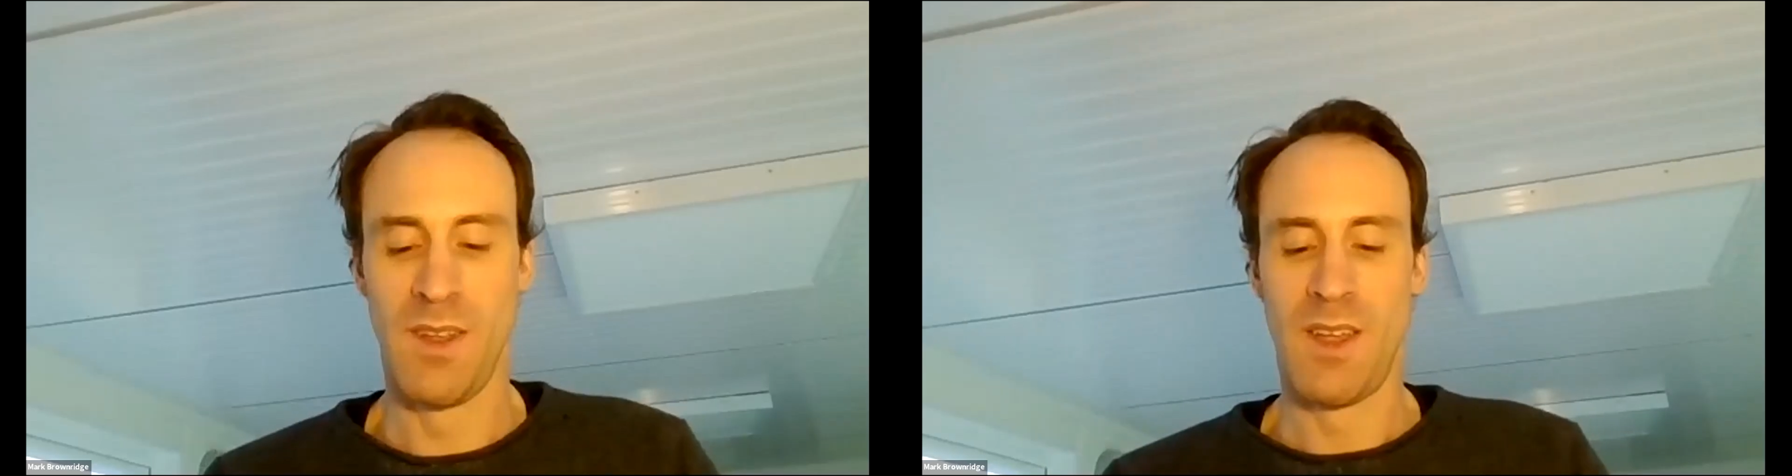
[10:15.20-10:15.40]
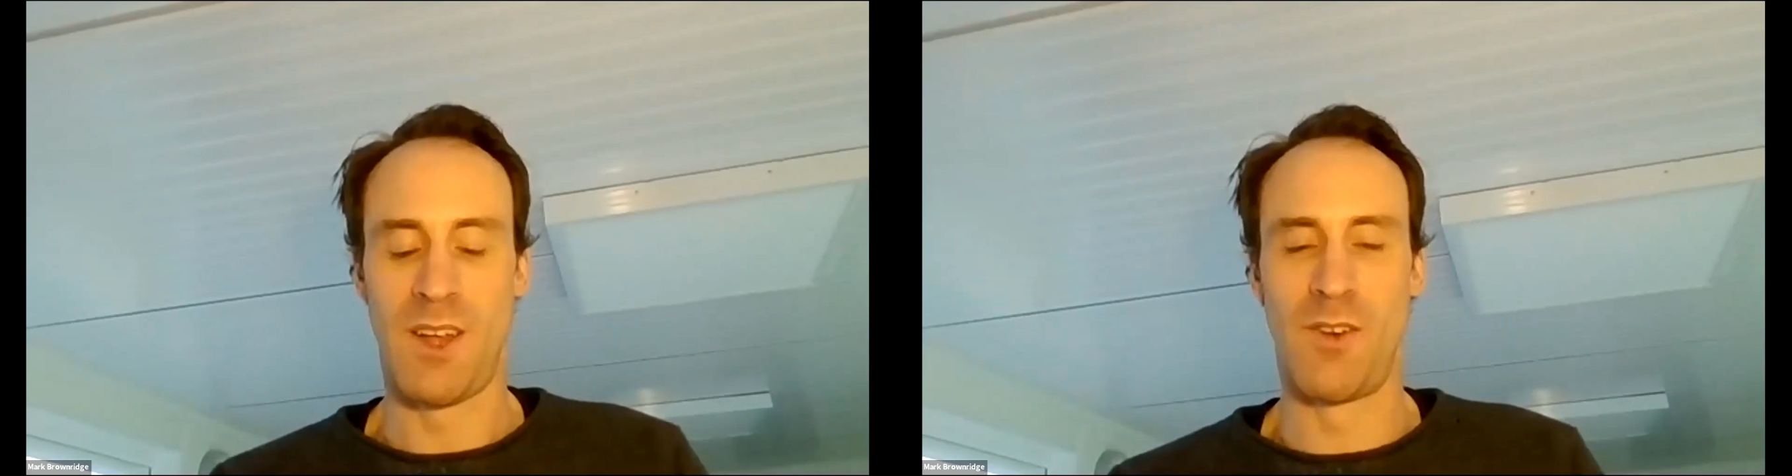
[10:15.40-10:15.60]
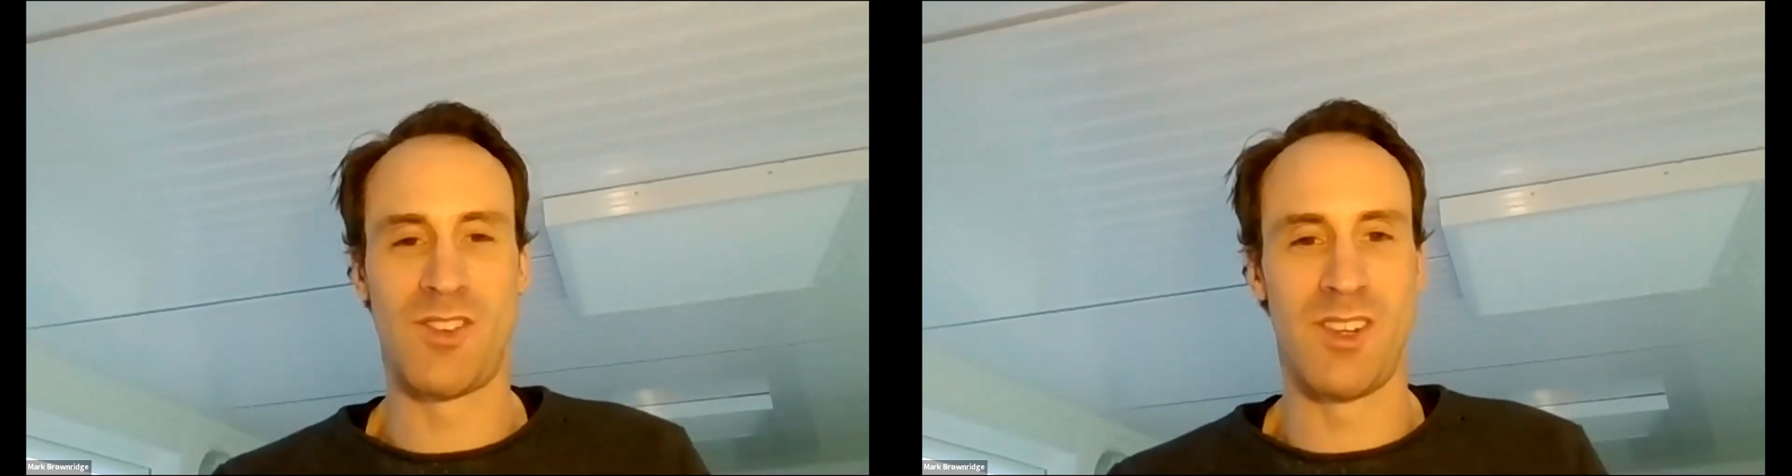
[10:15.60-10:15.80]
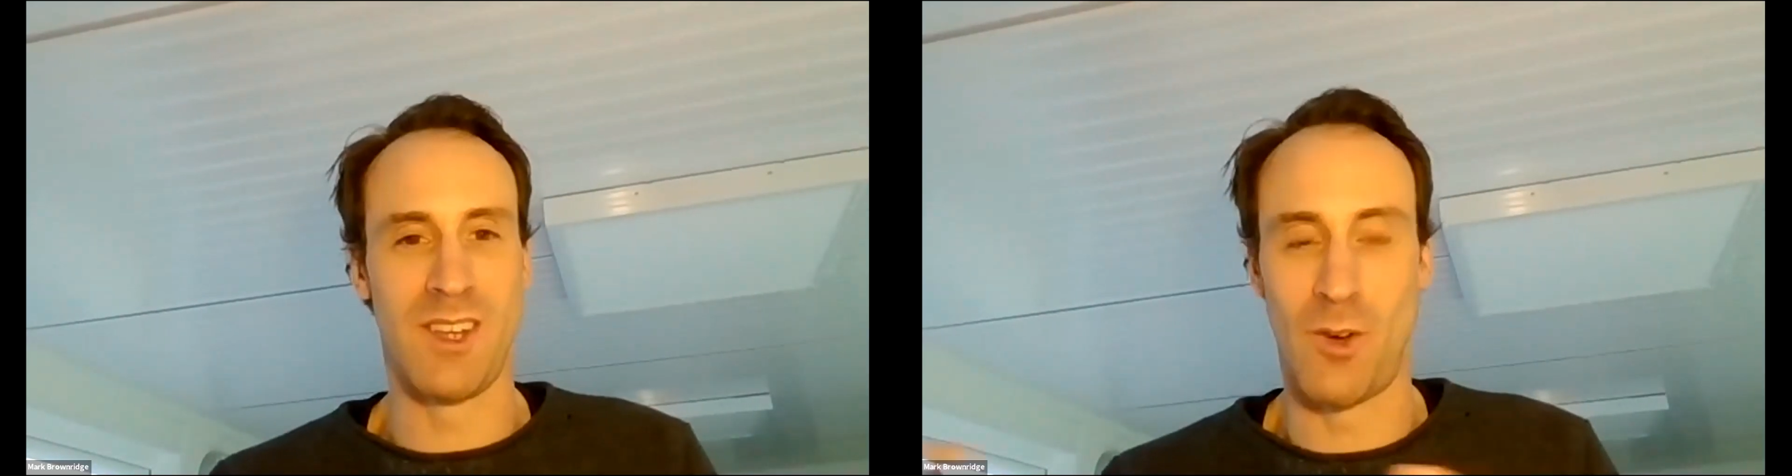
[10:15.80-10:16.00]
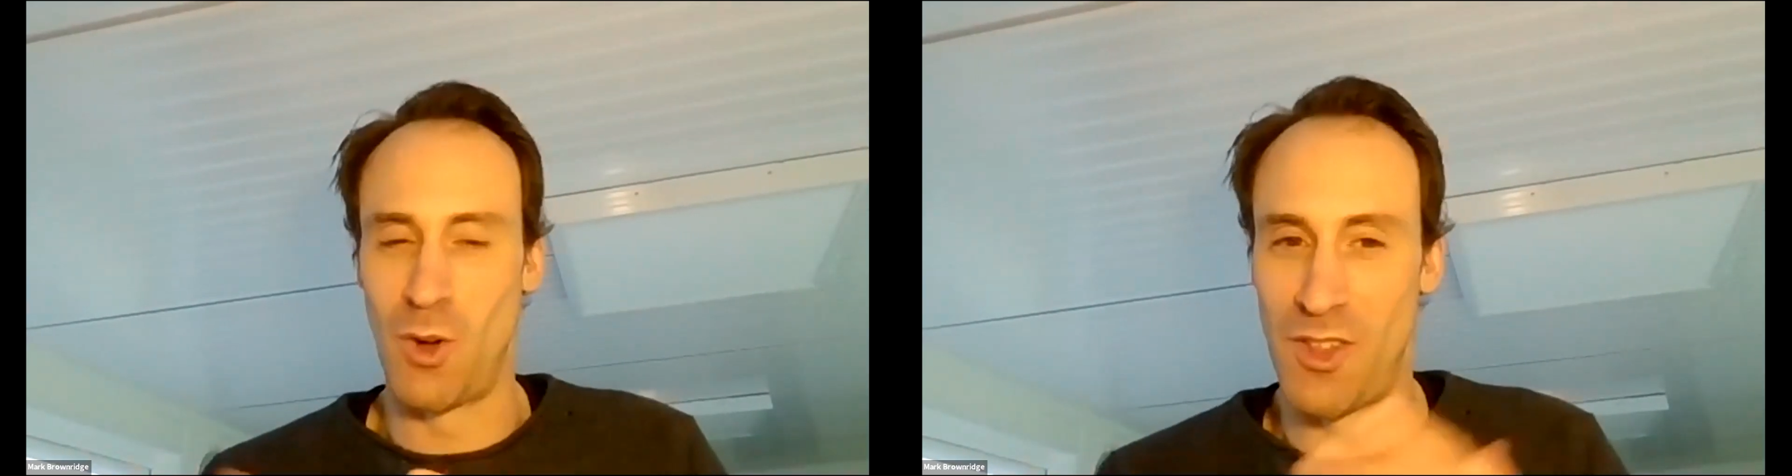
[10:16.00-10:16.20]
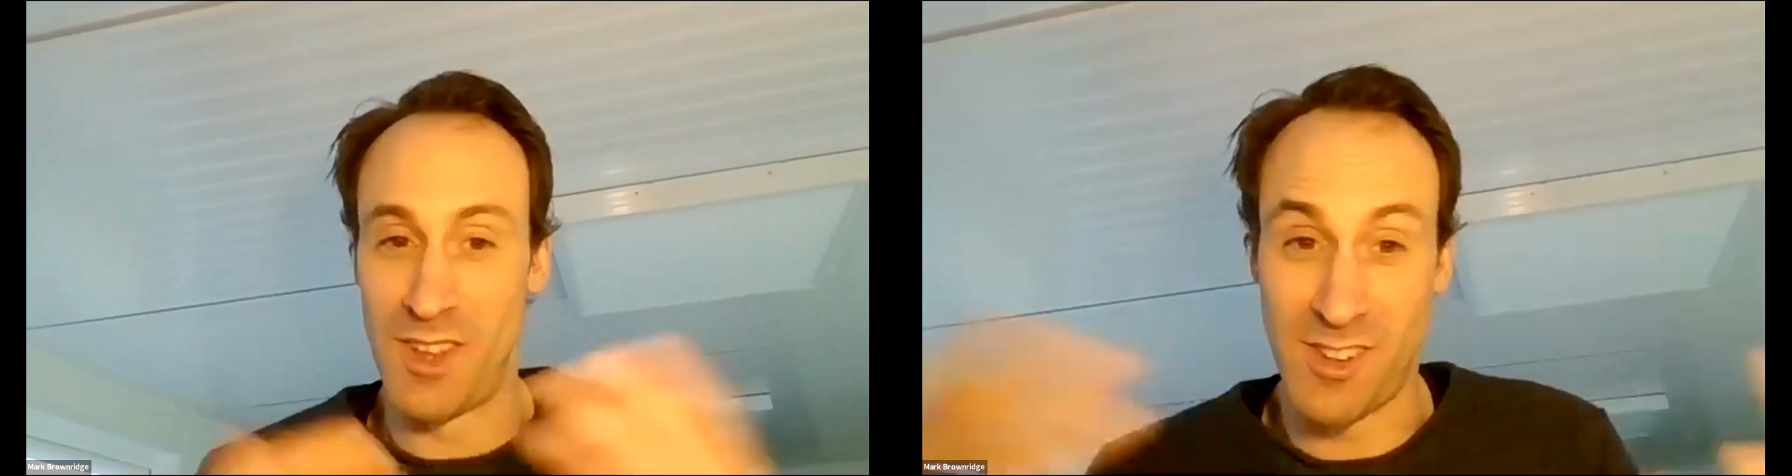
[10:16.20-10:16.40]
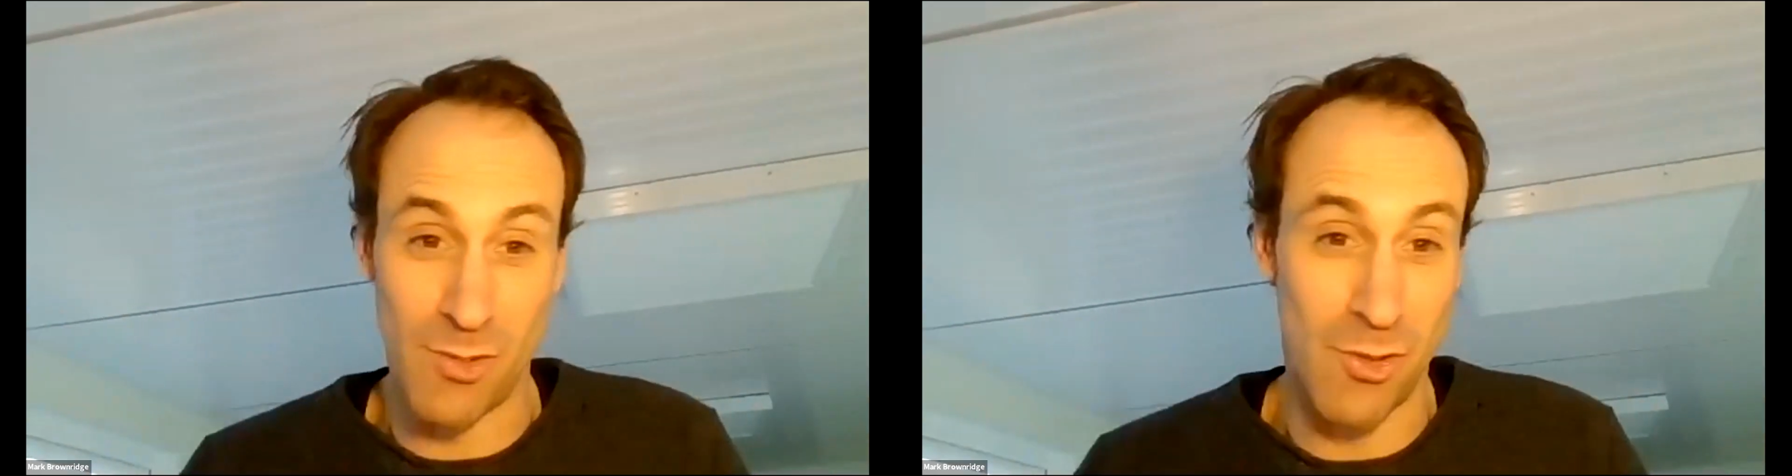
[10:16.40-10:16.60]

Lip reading: And obviously, all of this is